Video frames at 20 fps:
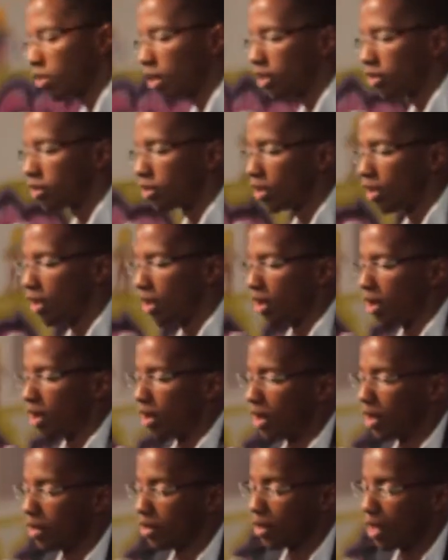what I do,
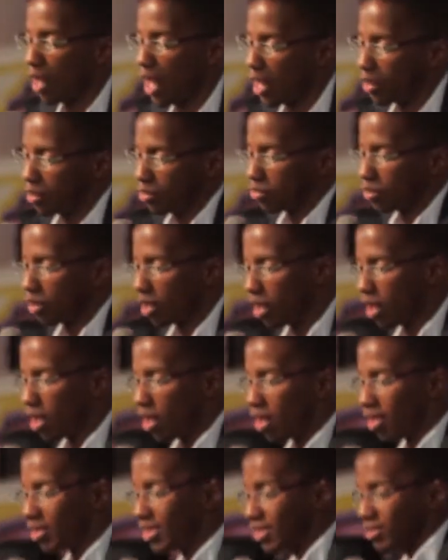right? And
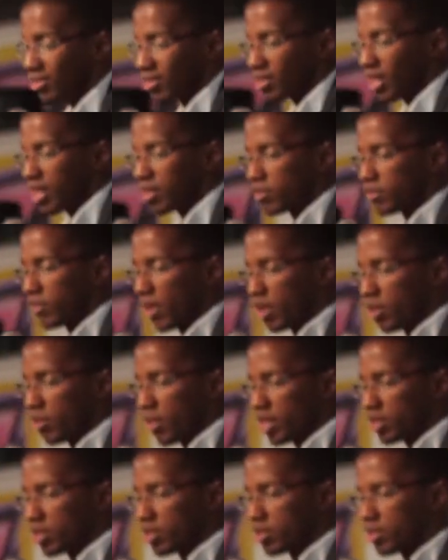that's
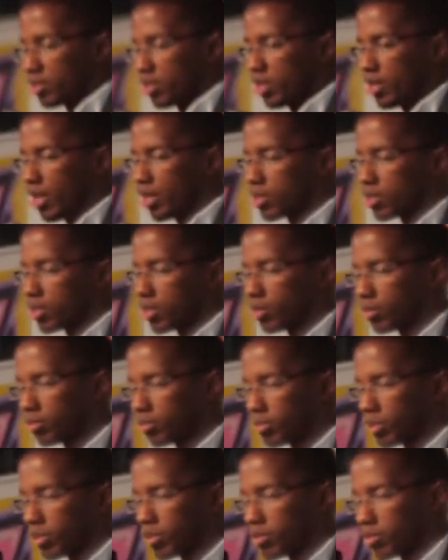valuations in a nutshell,
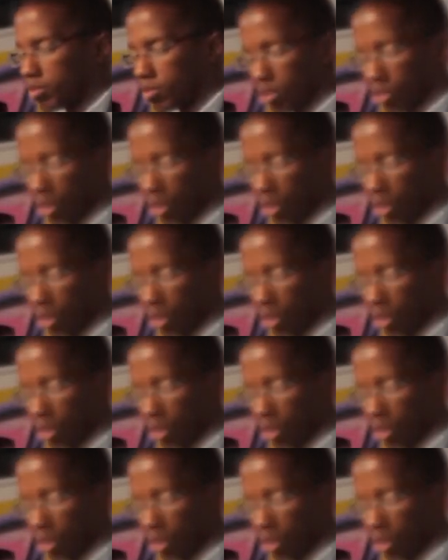because we're